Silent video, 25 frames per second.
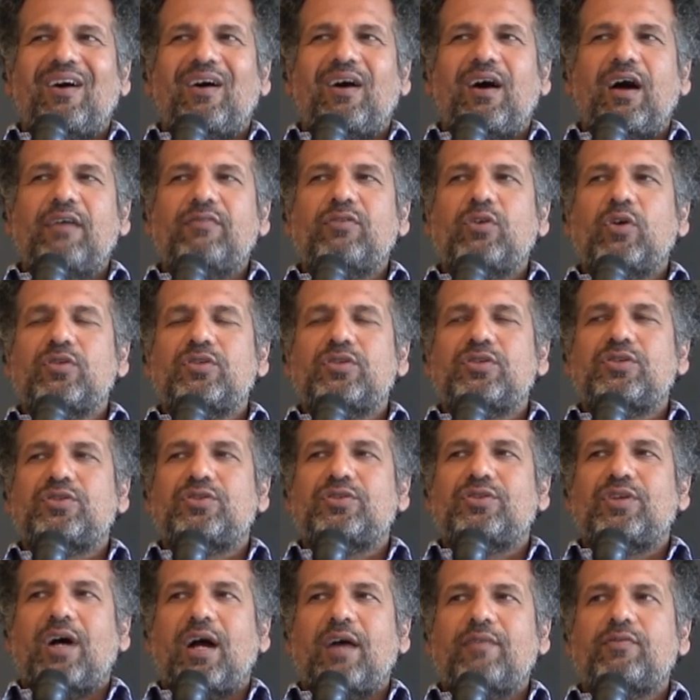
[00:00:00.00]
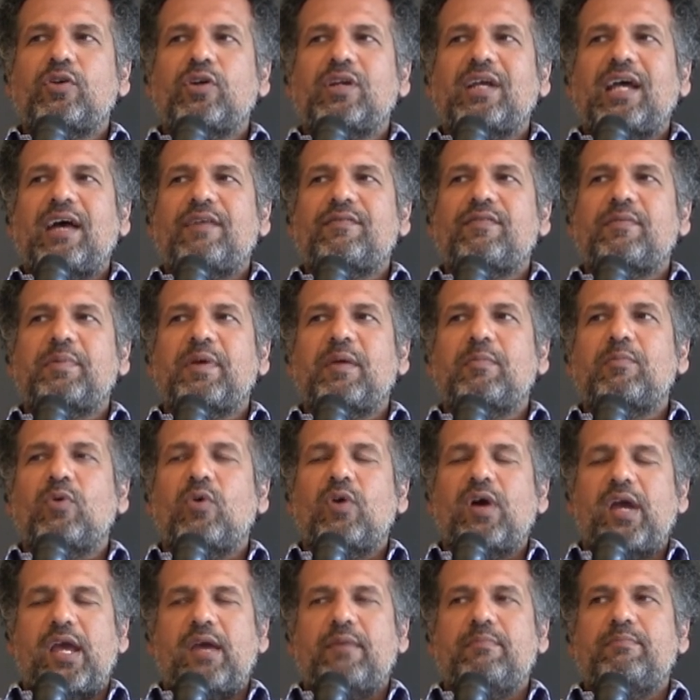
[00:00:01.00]
I've got I've got to have a bit
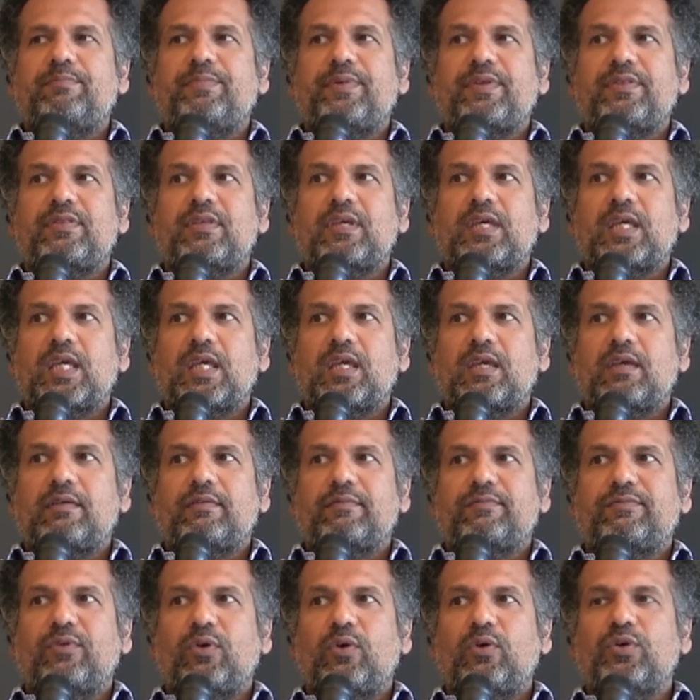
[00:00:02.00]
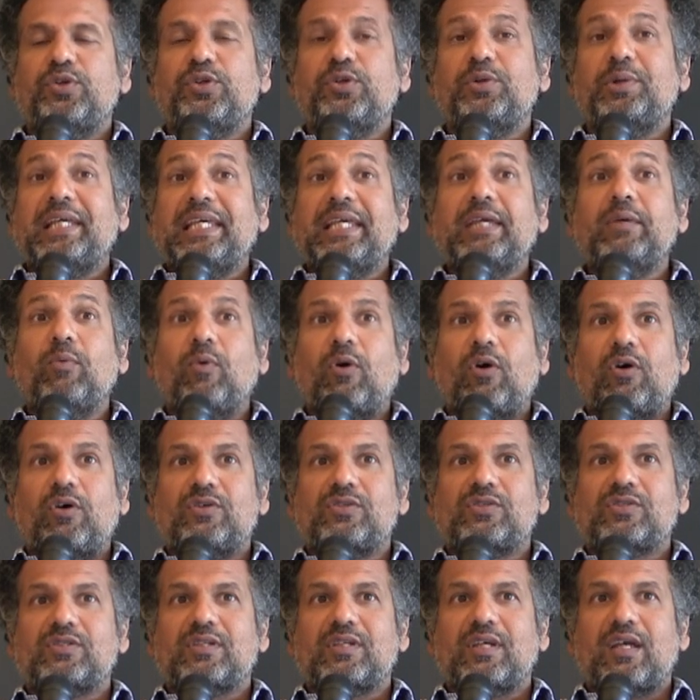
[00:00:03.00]
more empathy for who he
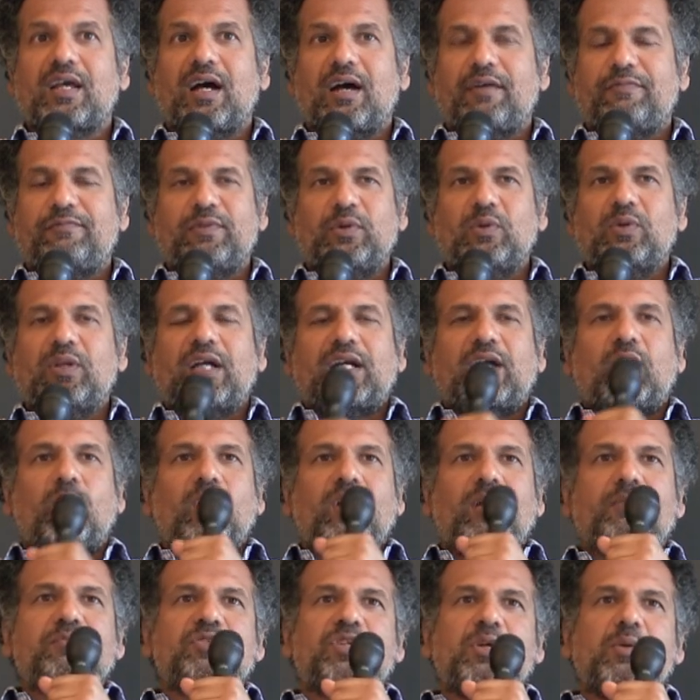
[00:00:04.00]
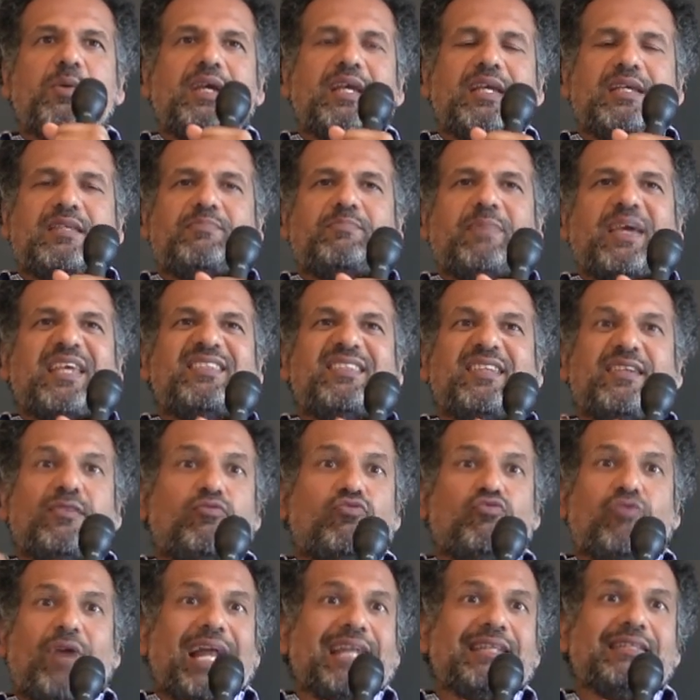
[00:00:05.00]
was. I feel like all I'm doing is basically
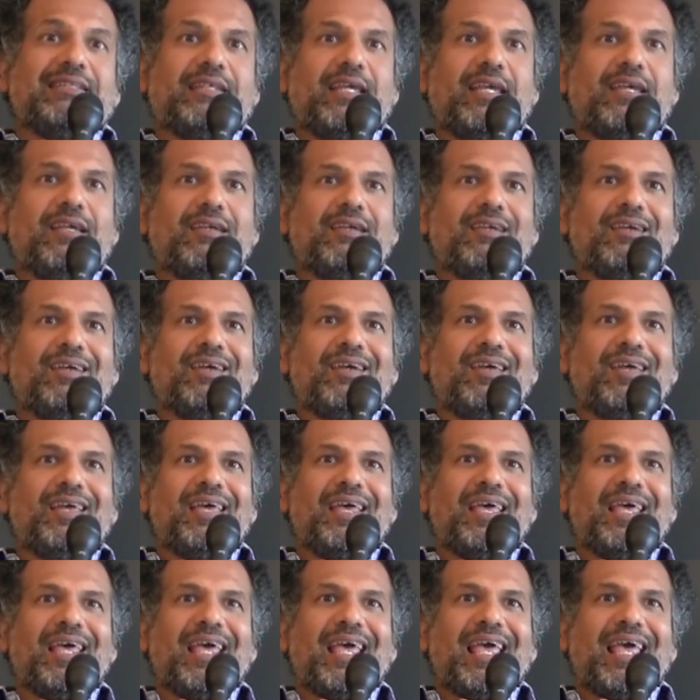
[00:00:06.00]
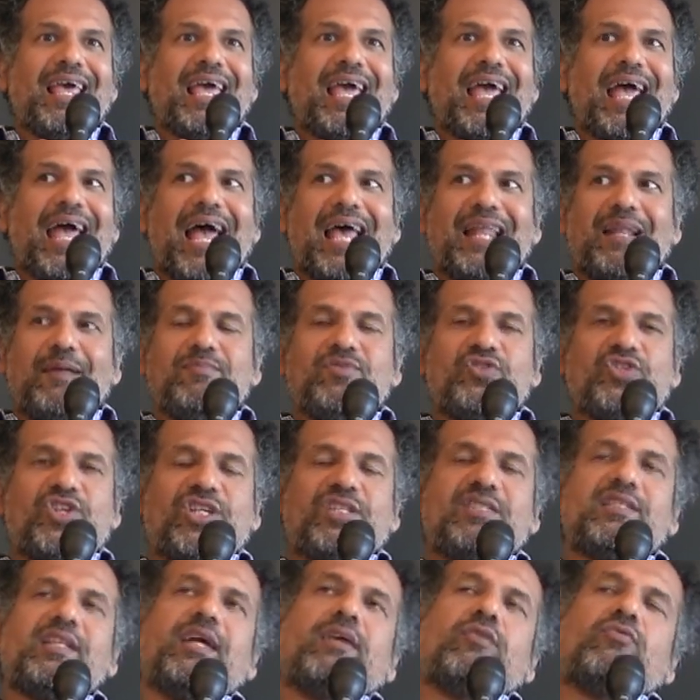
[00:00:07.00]
ranting. And I'm
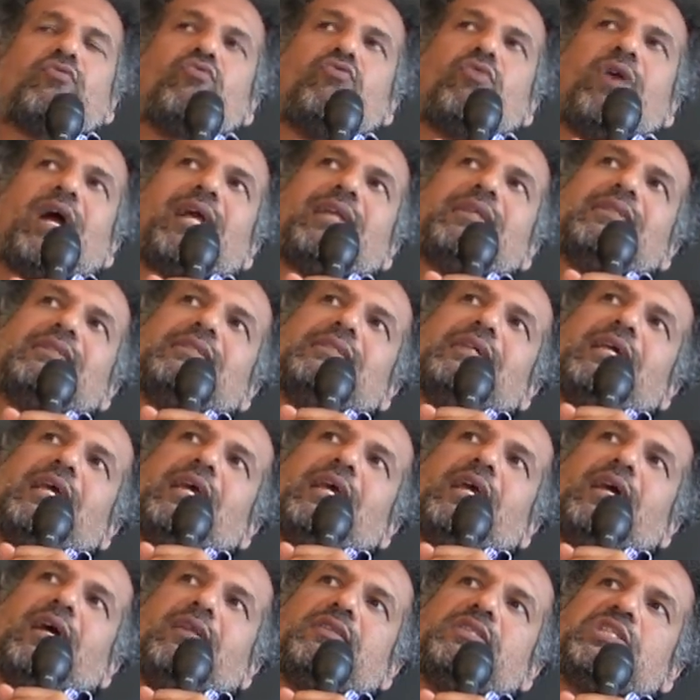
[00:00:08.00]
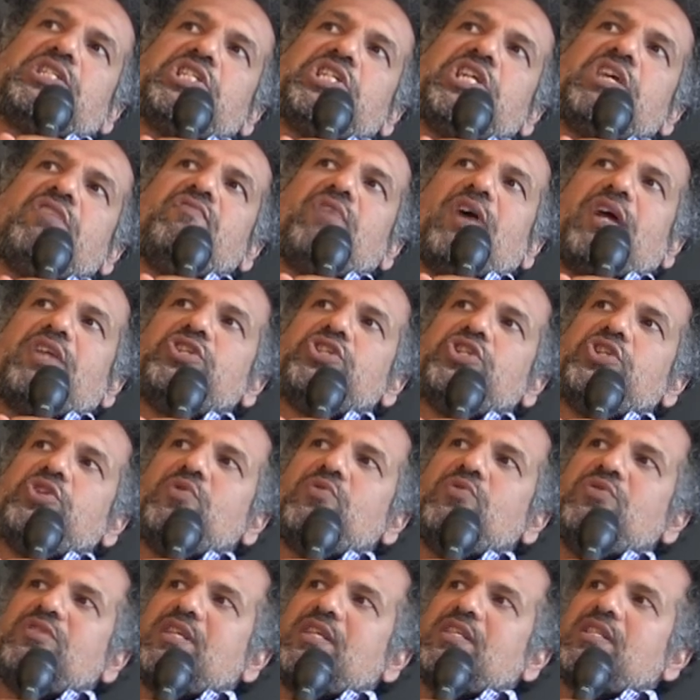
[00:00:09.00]
just like ranting and give and
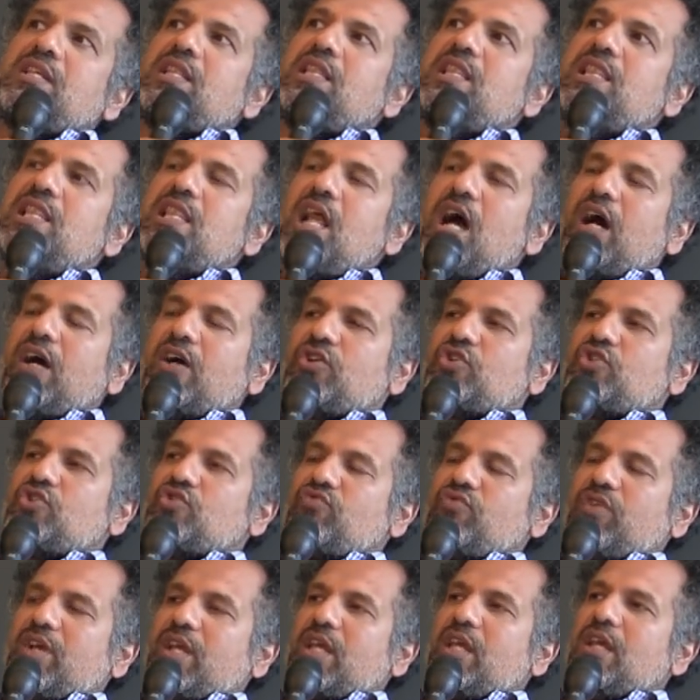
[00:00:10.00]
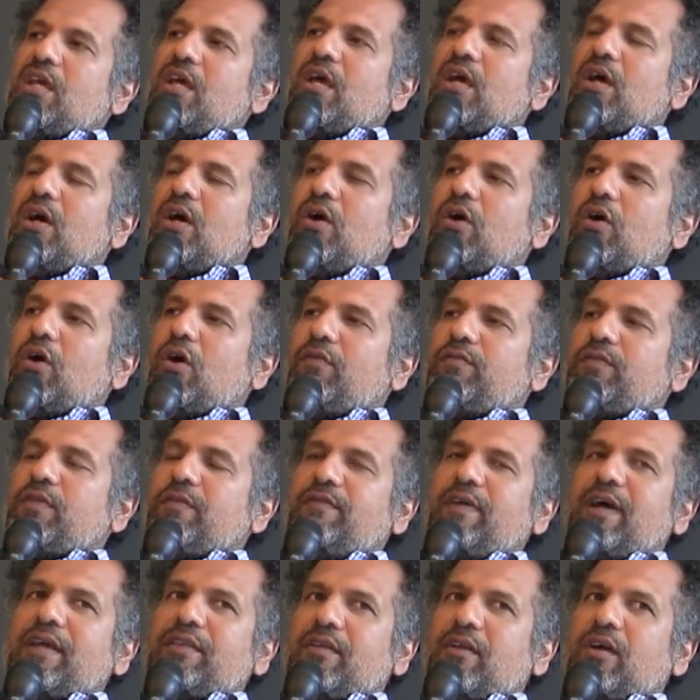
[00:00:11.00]
using the luxury of the
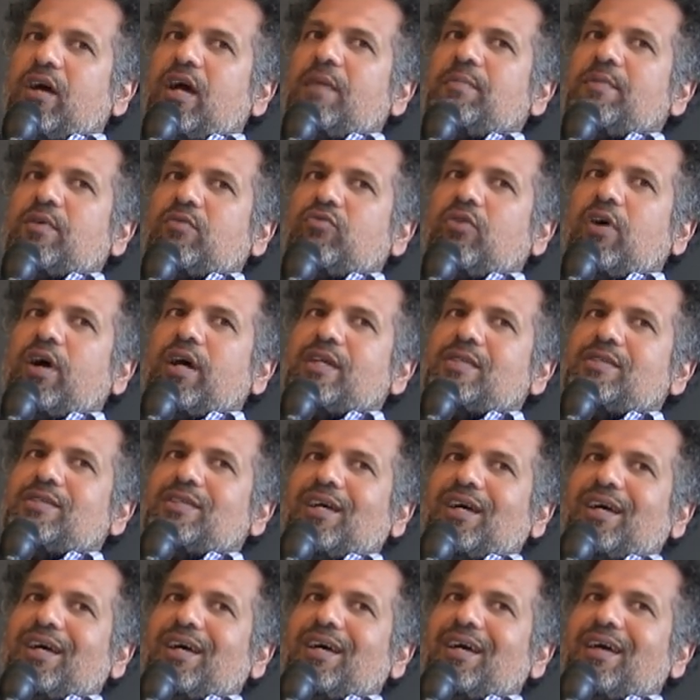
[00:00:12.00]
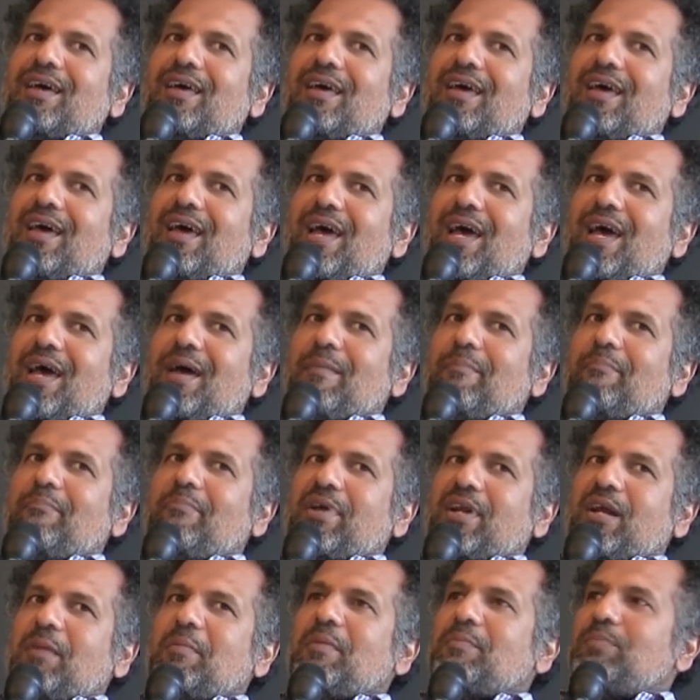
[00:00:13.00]
fact that I am the writer
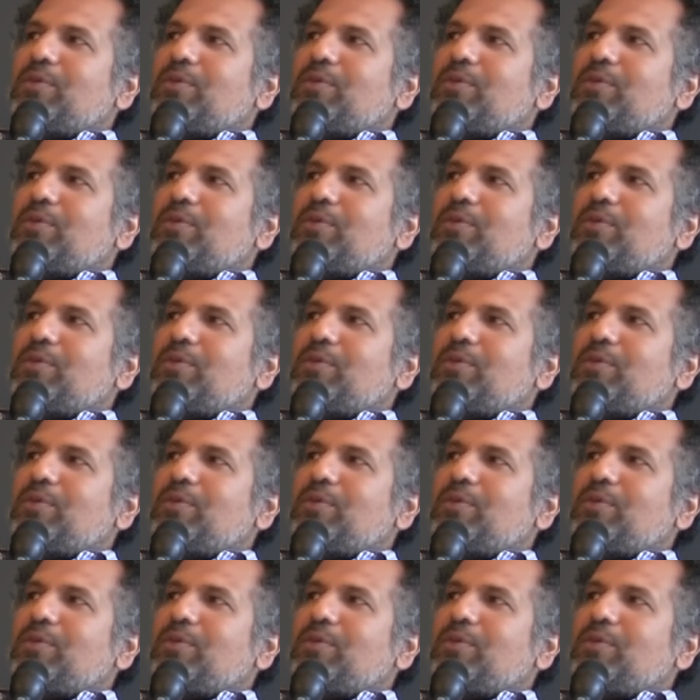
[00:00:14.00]
but I'm